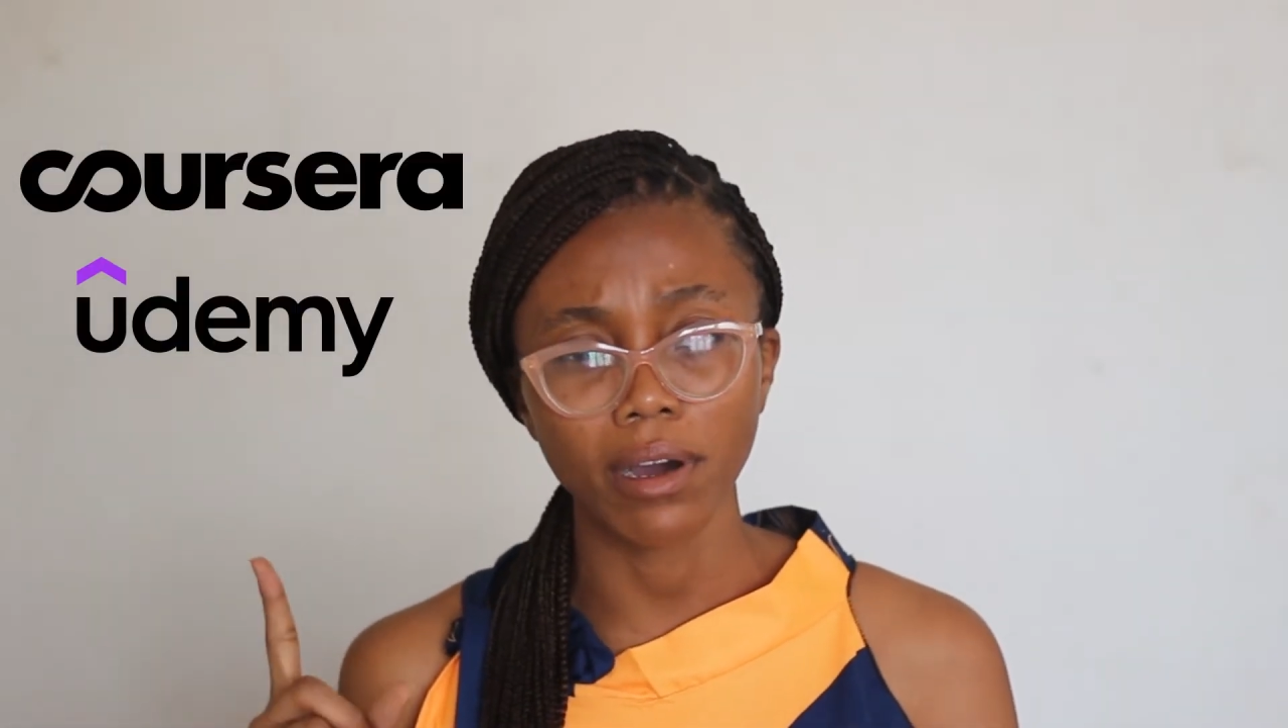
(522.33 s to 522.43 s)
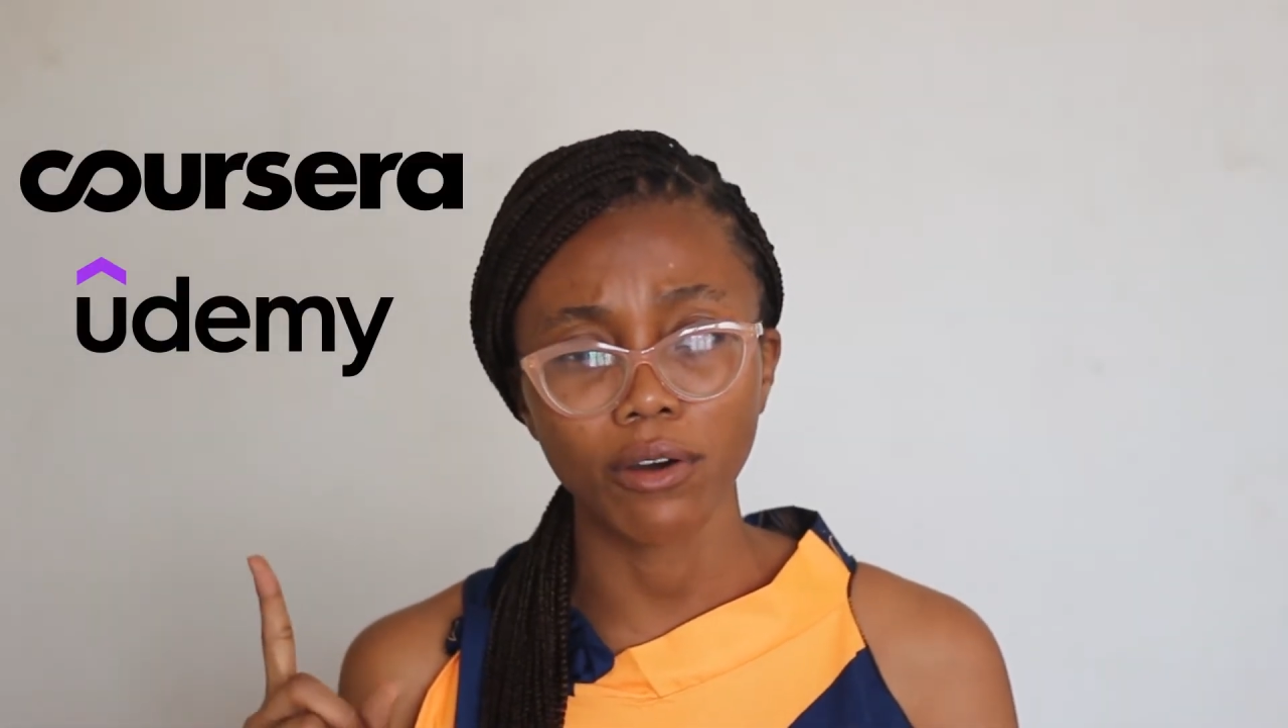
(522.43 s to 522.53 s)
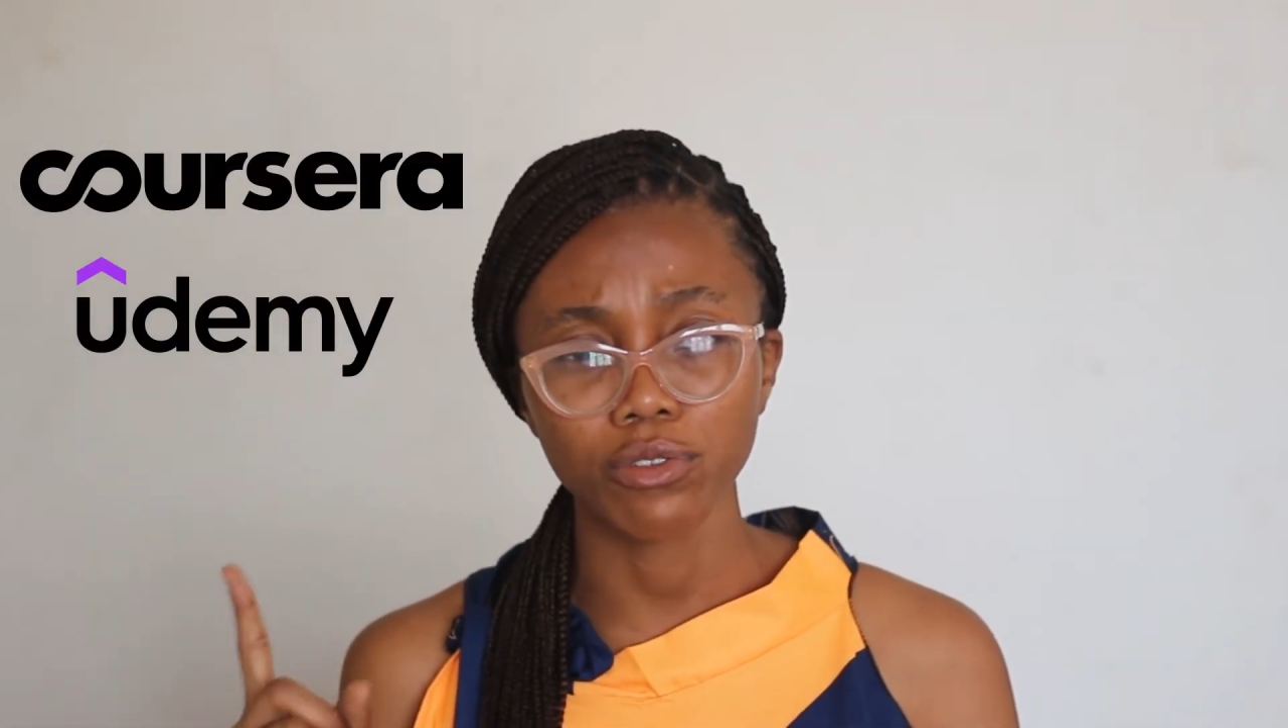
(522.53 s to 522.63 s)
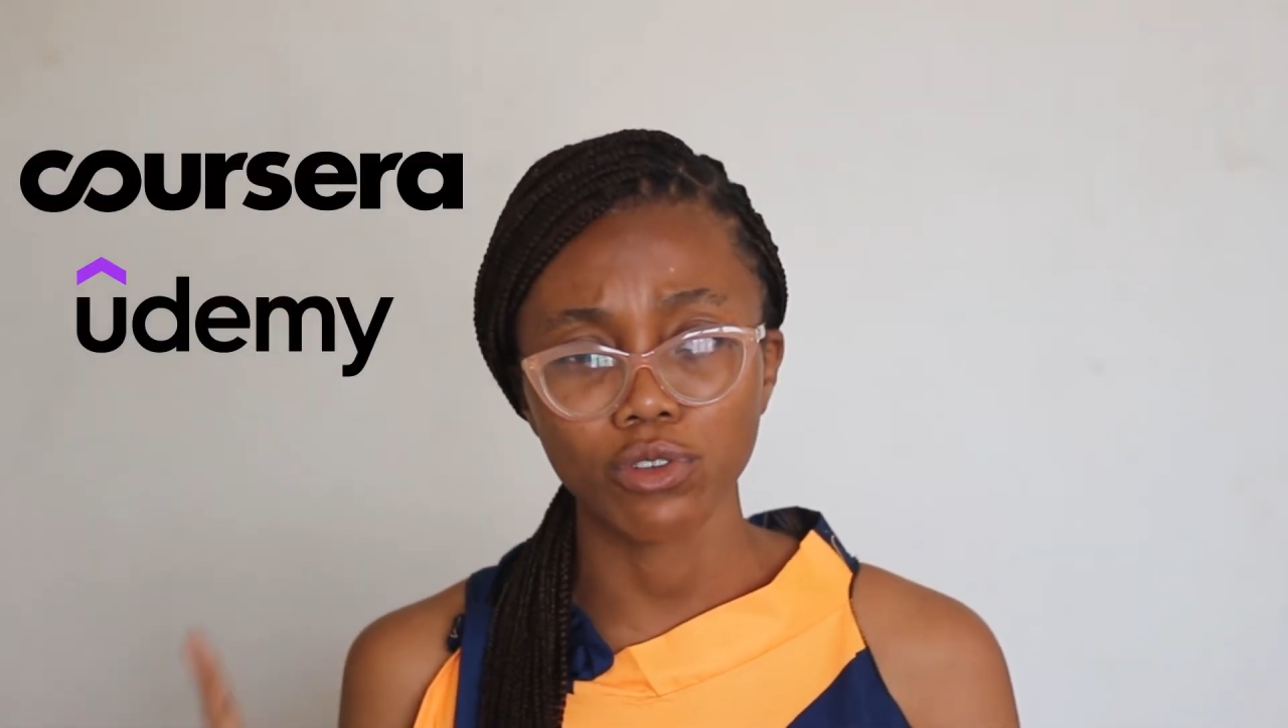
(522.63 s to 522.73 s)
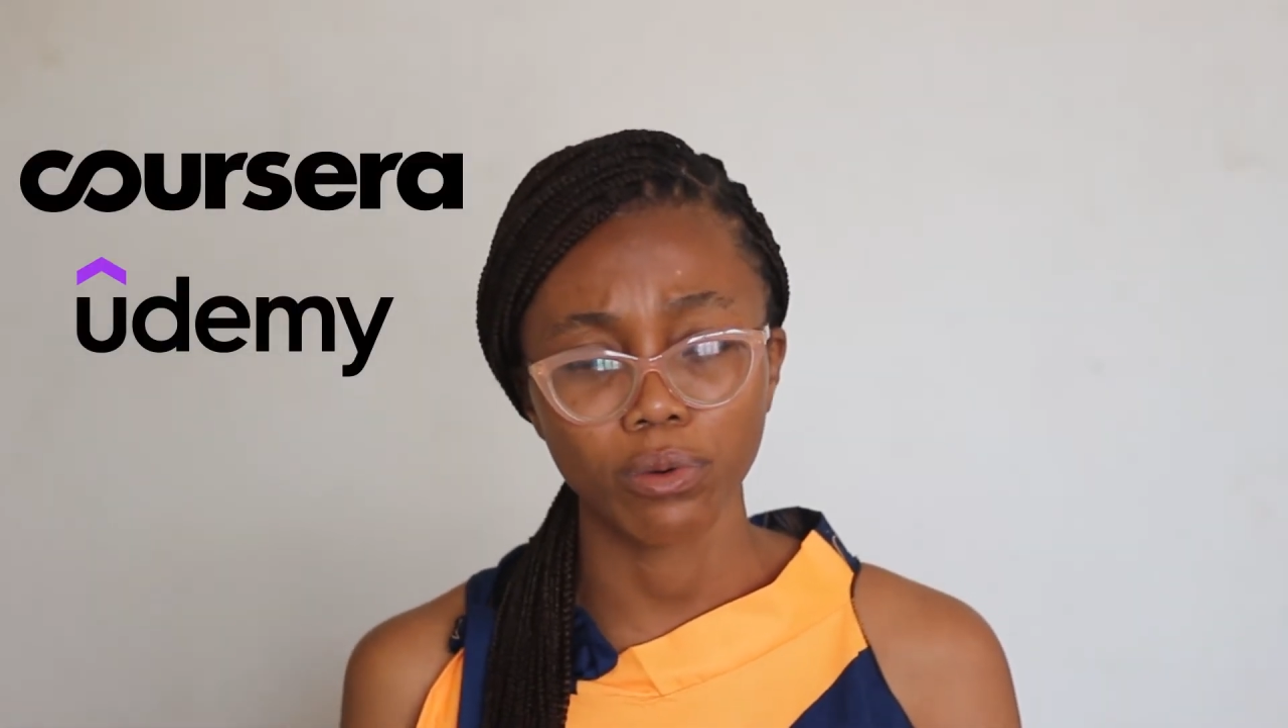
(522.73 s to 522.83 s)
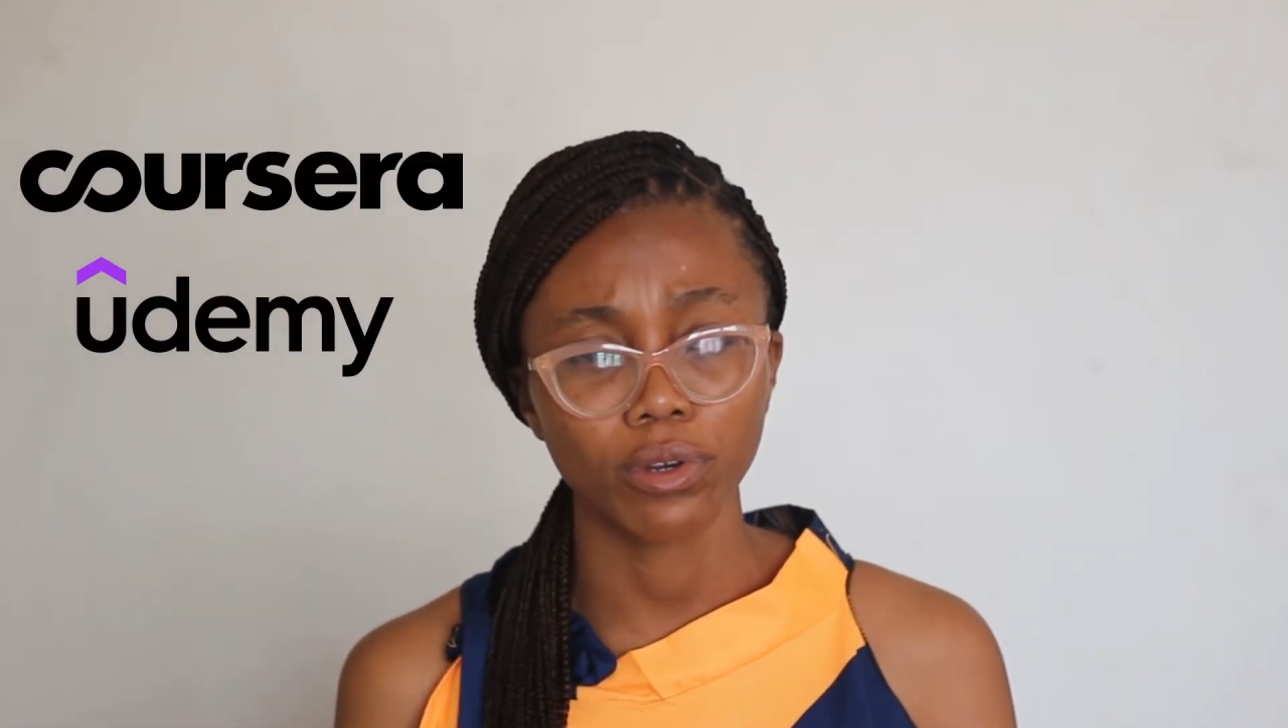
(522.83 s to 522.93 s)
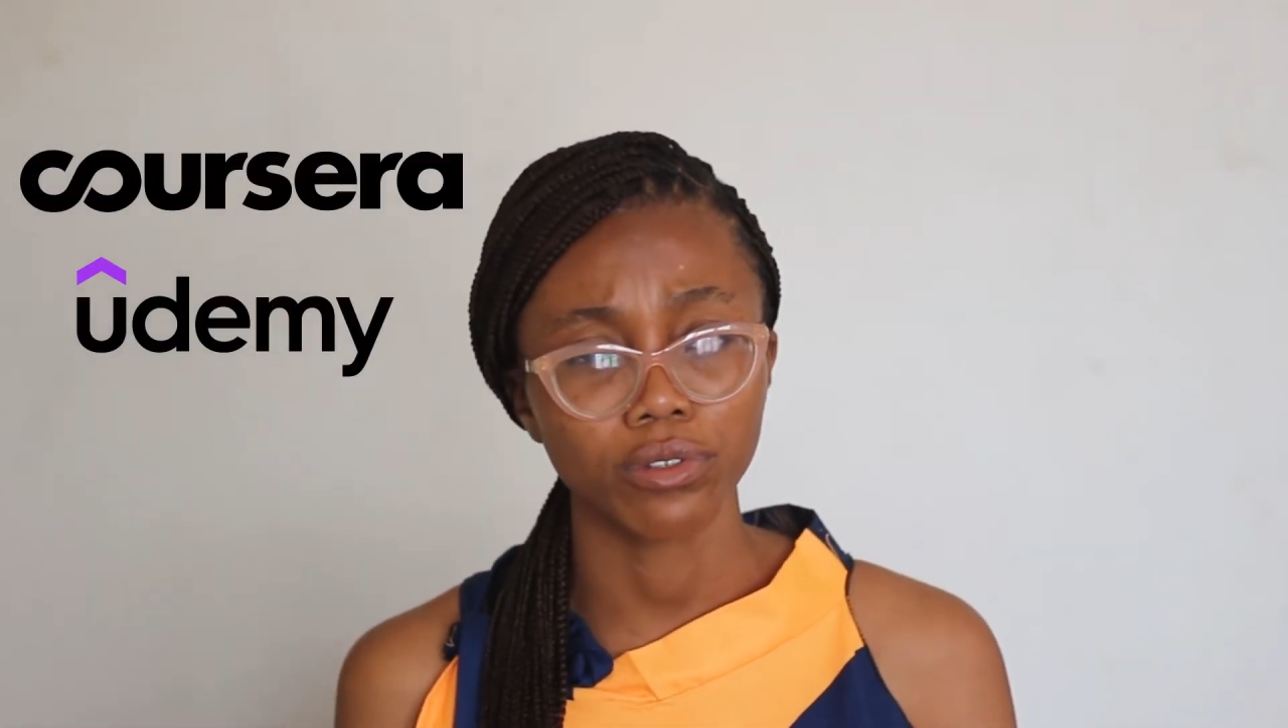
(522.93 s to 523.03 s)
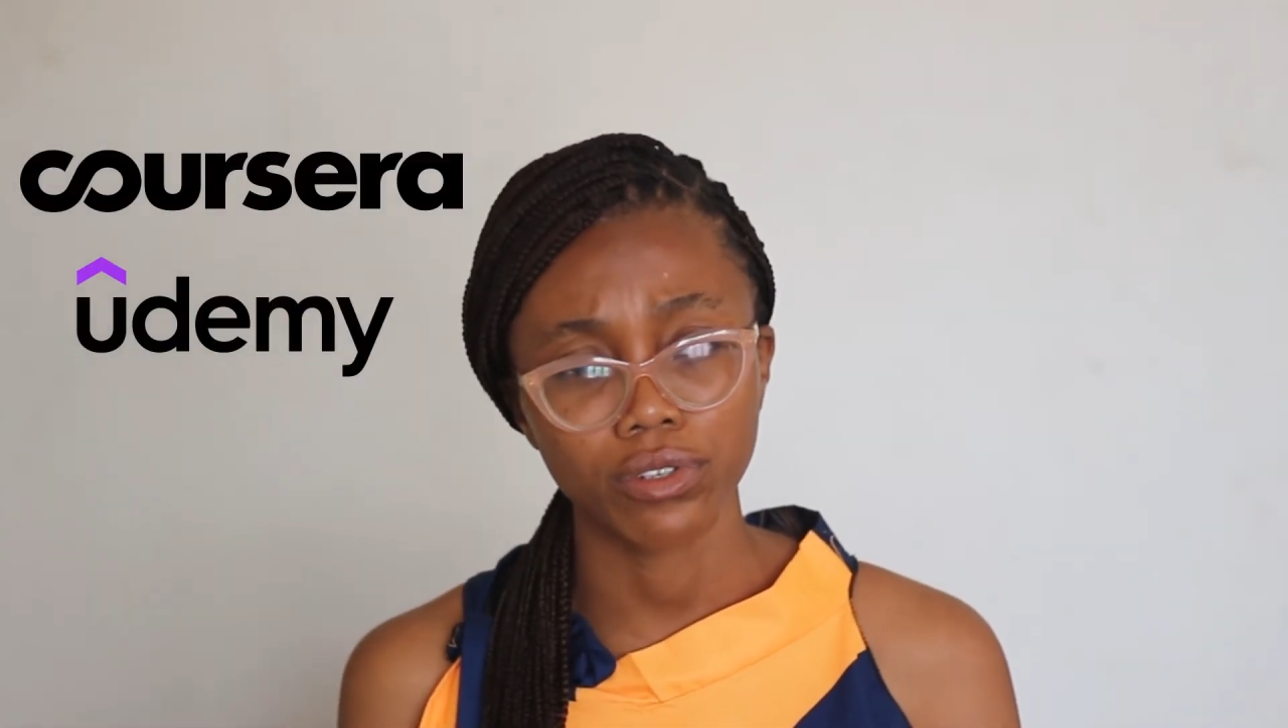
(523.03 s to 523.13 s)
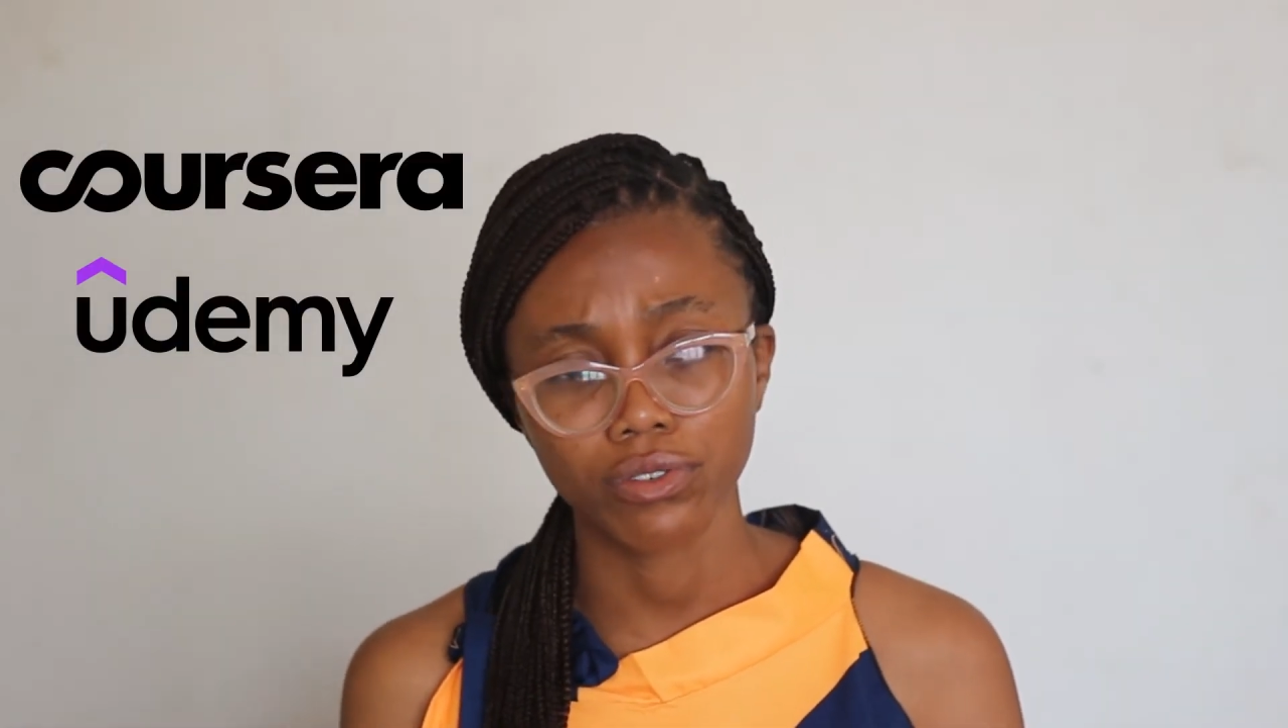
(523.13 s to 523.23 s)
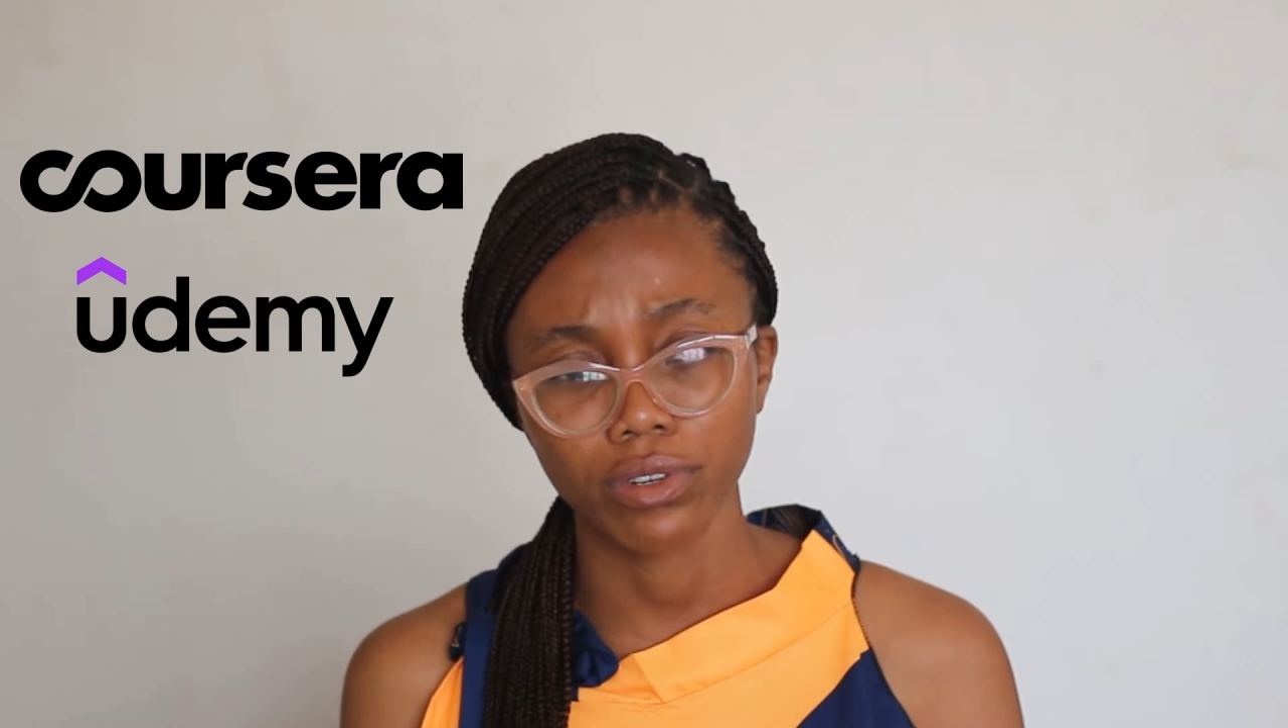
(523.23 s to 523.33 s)
out somewhere on
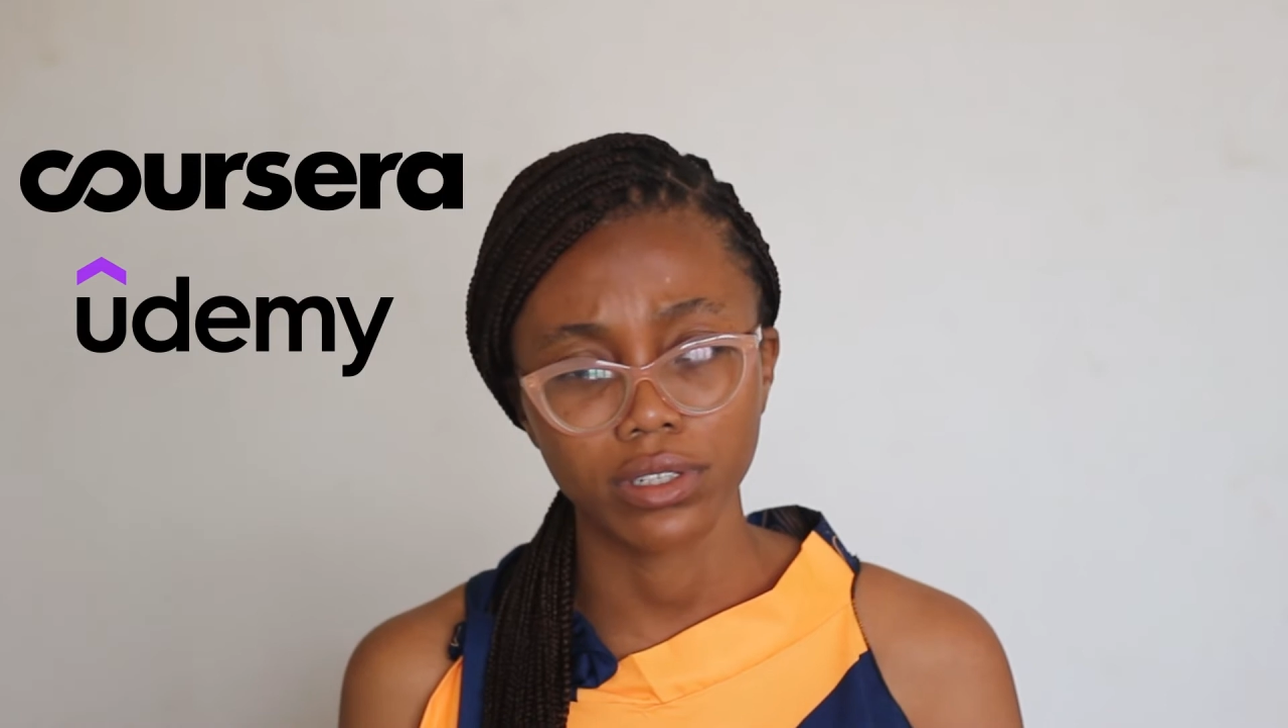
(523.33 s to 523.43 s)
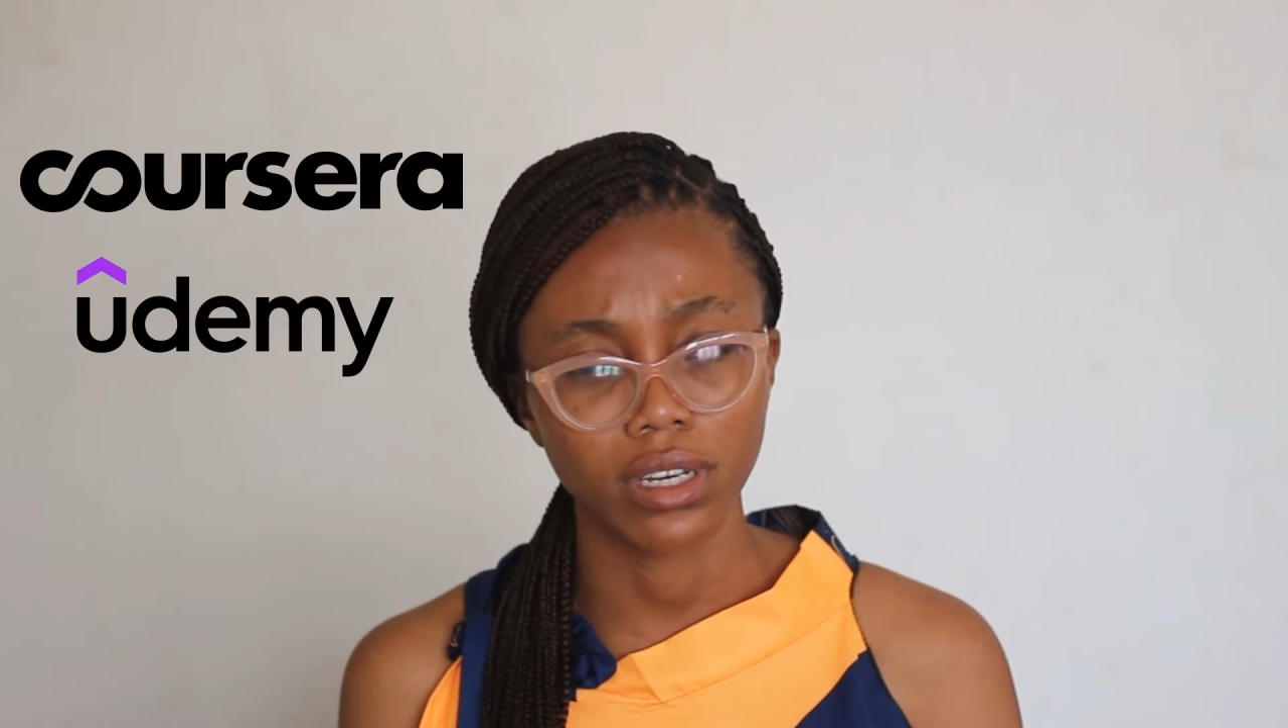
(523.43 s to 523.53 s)
the screen.